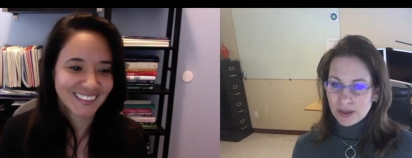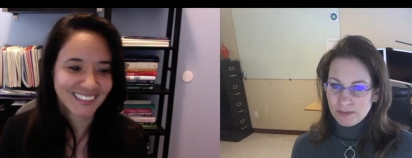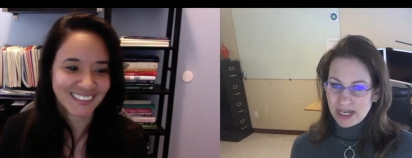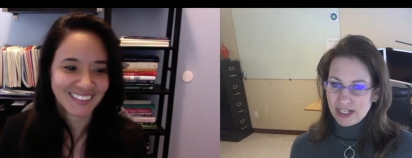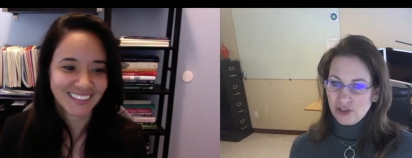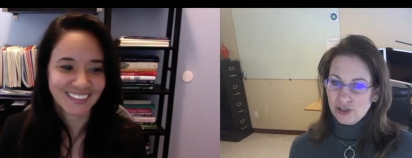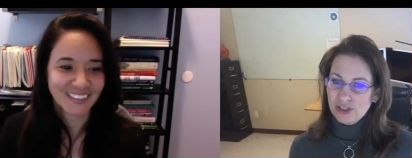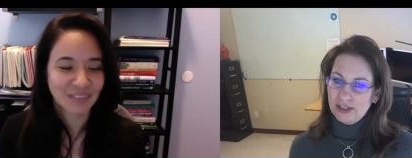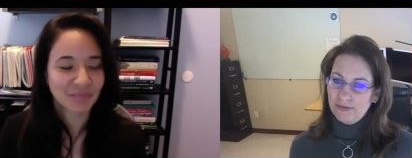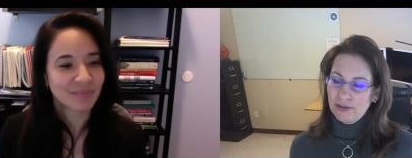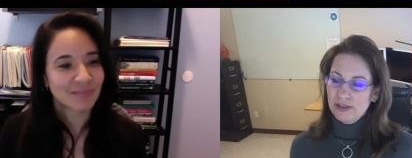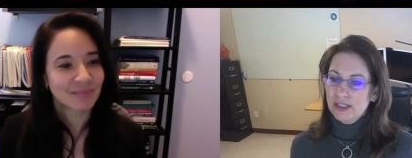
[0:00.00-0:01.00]
Speaker 1: major
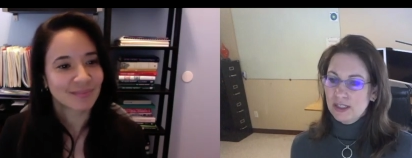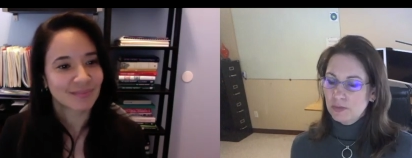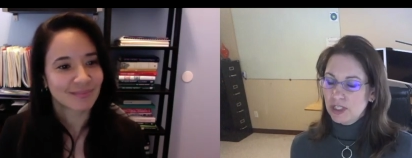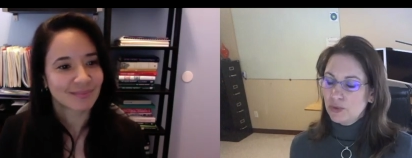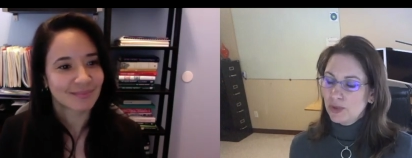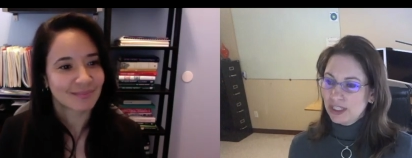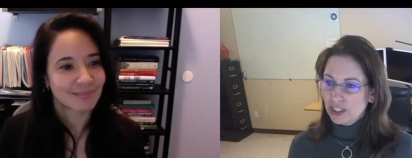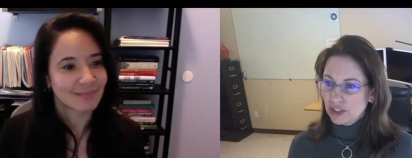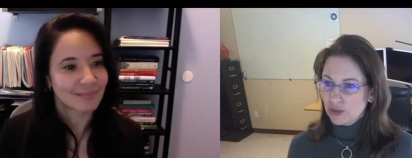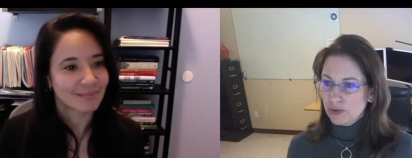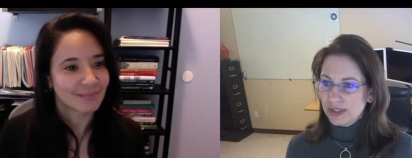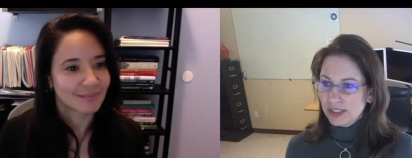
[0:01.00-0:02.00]
differences between the
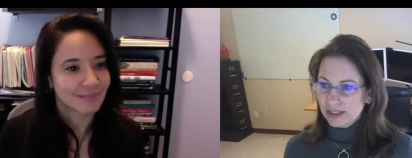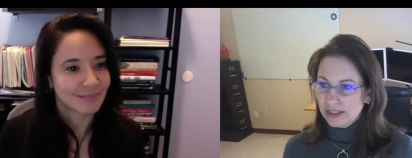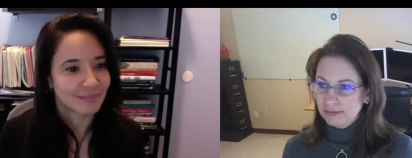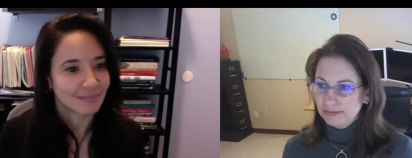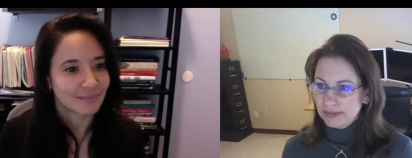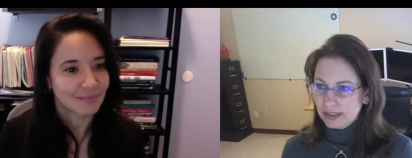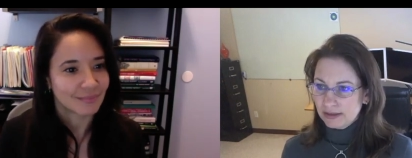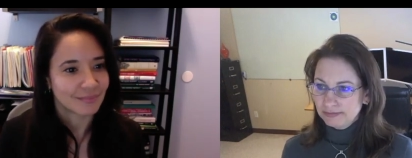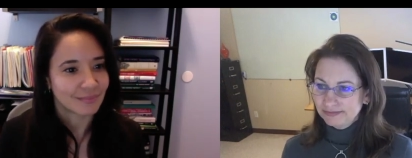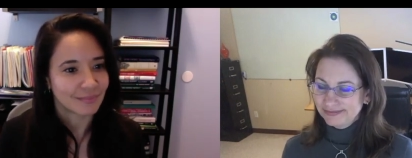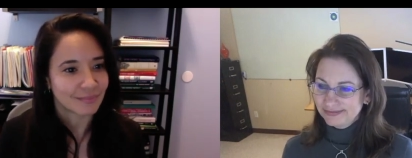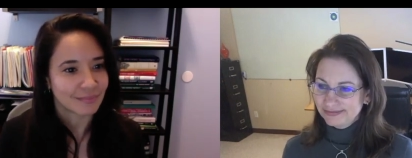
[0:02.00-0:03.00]
two systems?
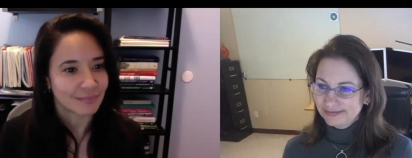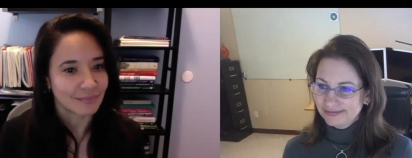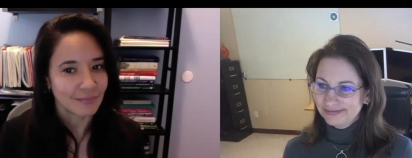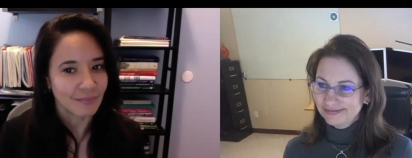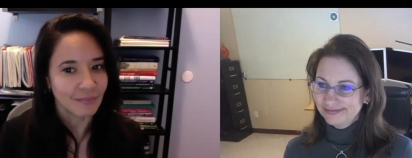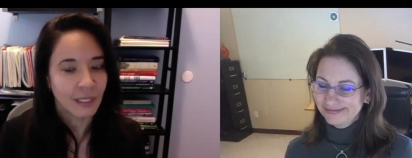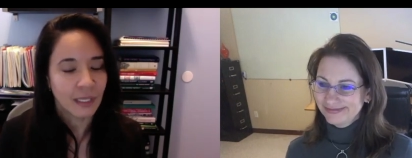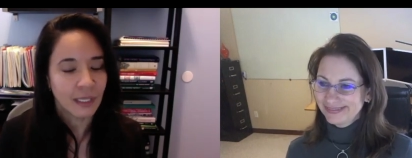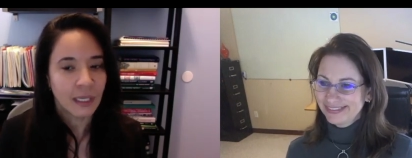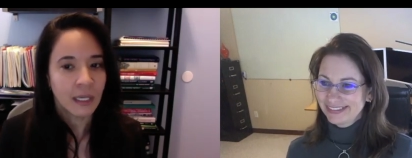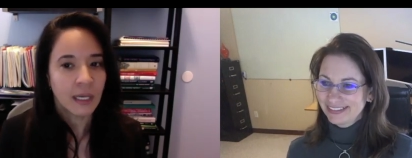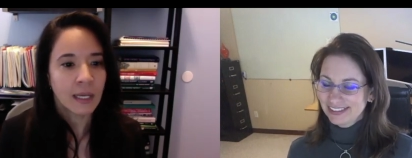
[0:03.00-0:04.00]

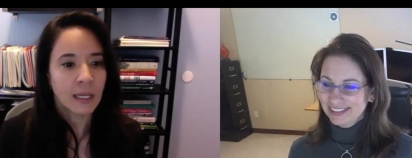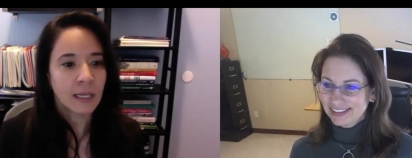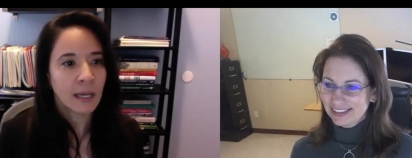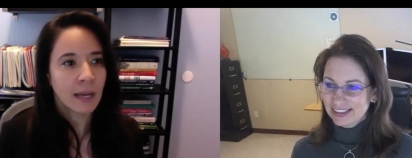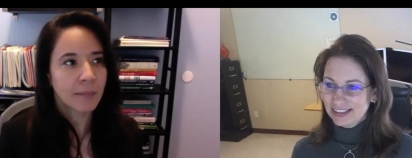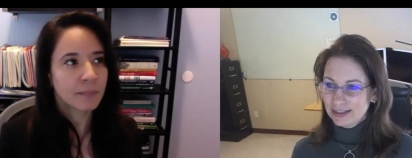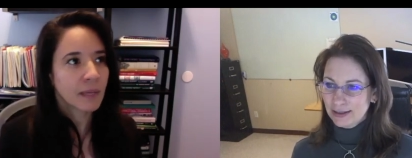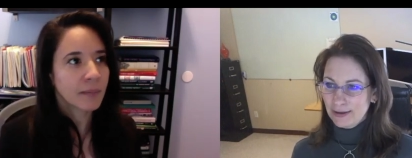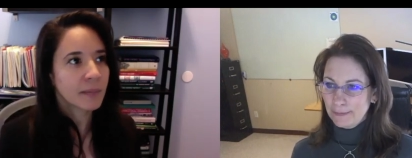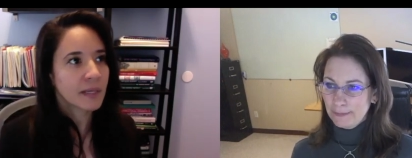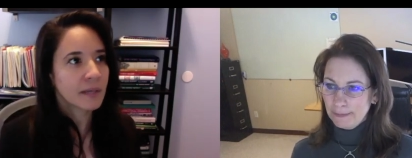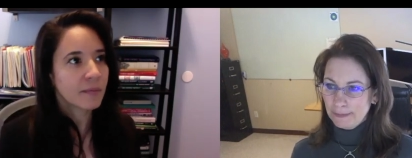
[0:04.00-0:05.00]
Speaker 2: Uh, I'm, I'm going to
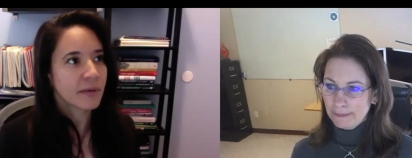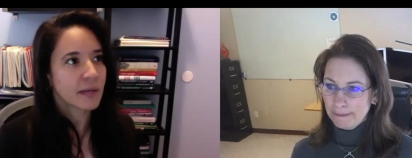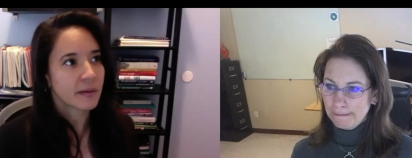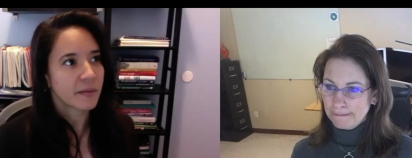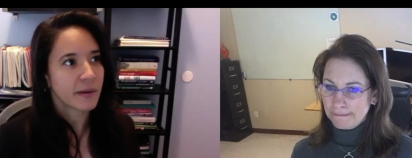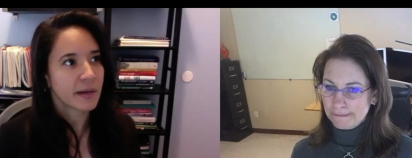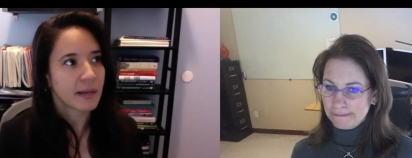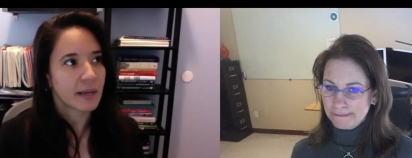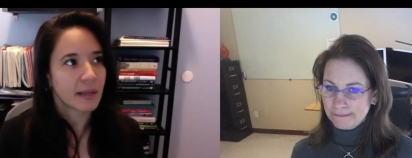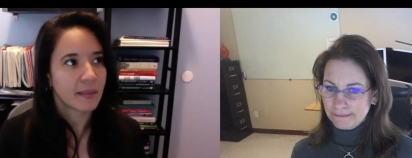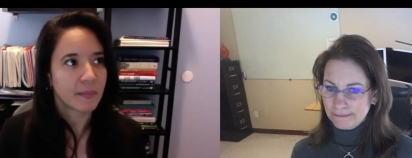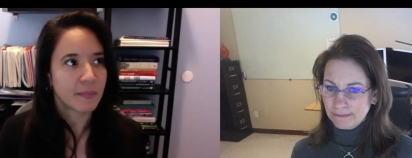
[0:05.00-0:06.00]
reiterate again the
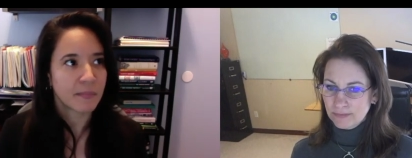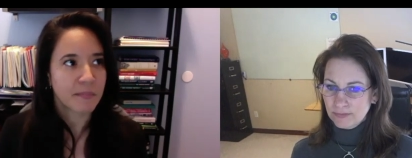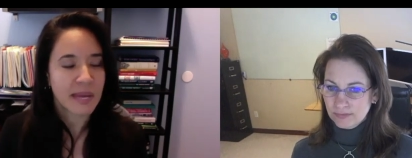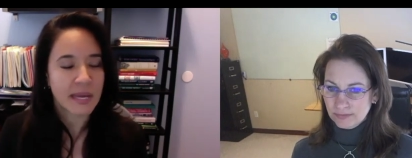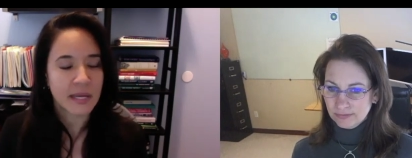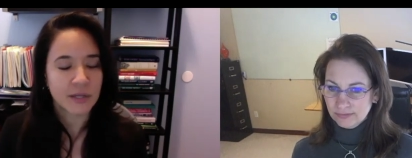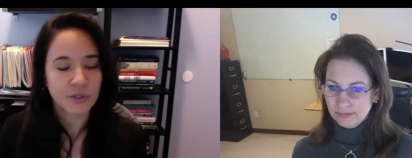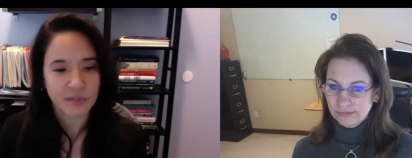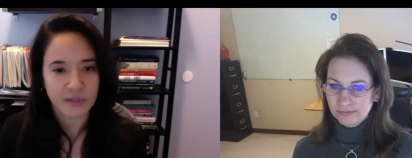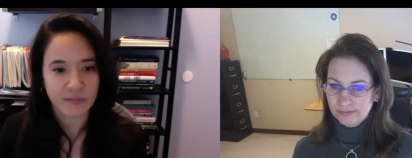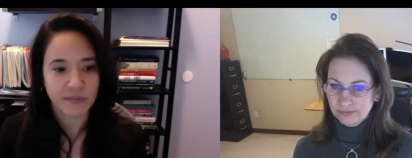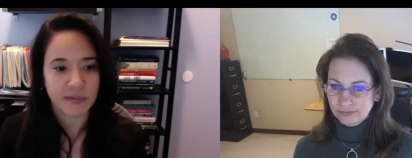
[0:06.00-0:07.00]
major
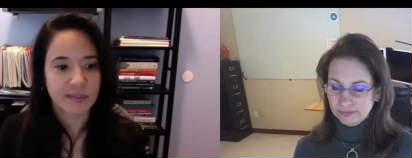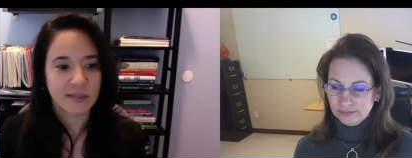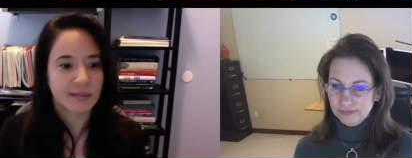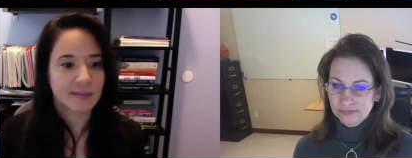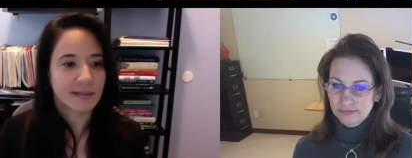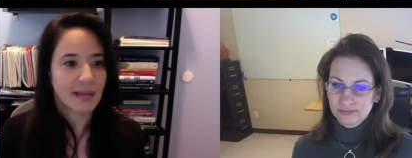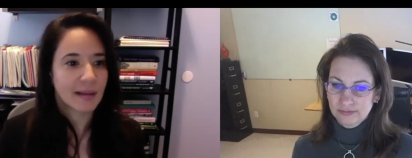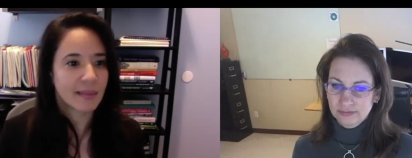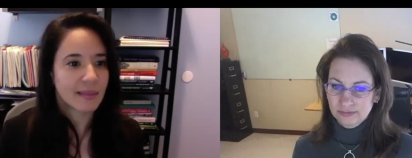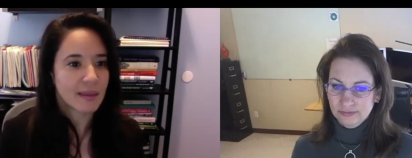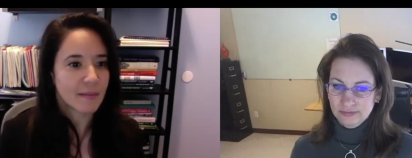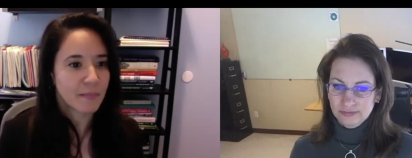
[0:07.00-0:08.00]
difference is that the
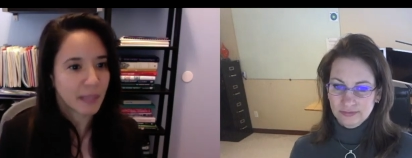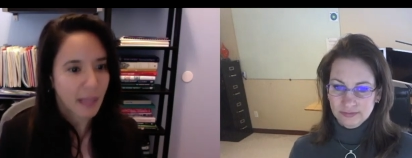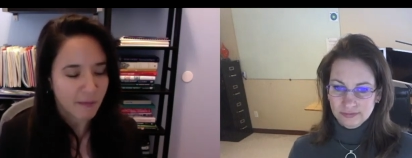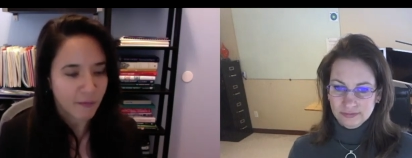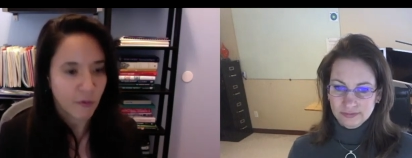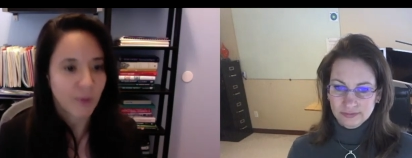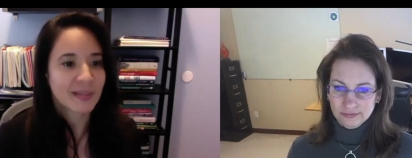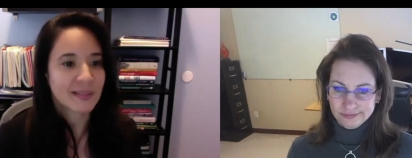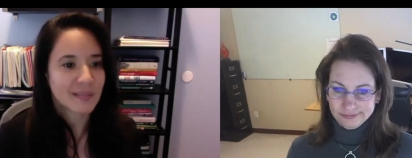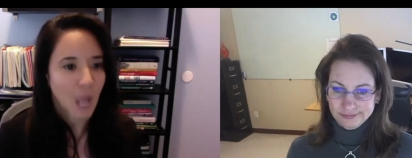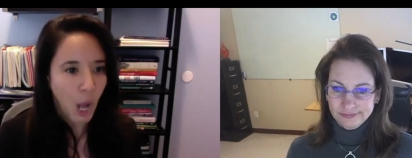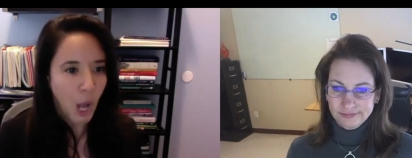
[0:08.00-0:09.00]
platform is
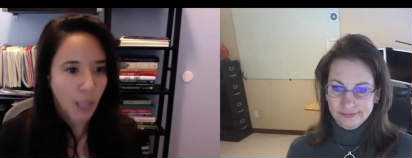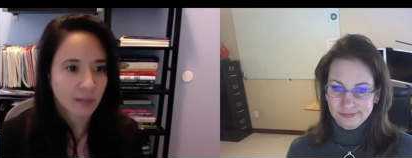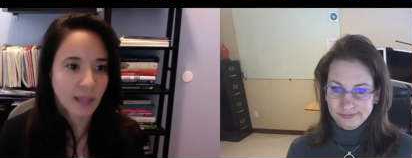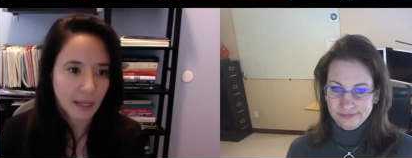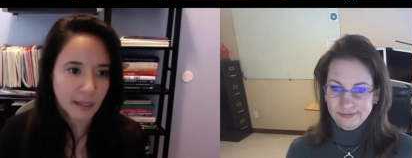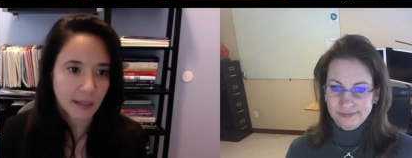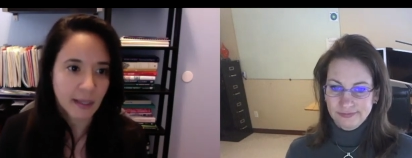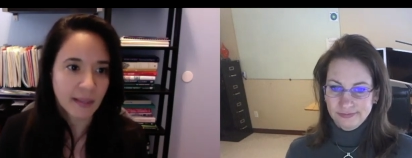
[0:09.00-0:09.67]
online and that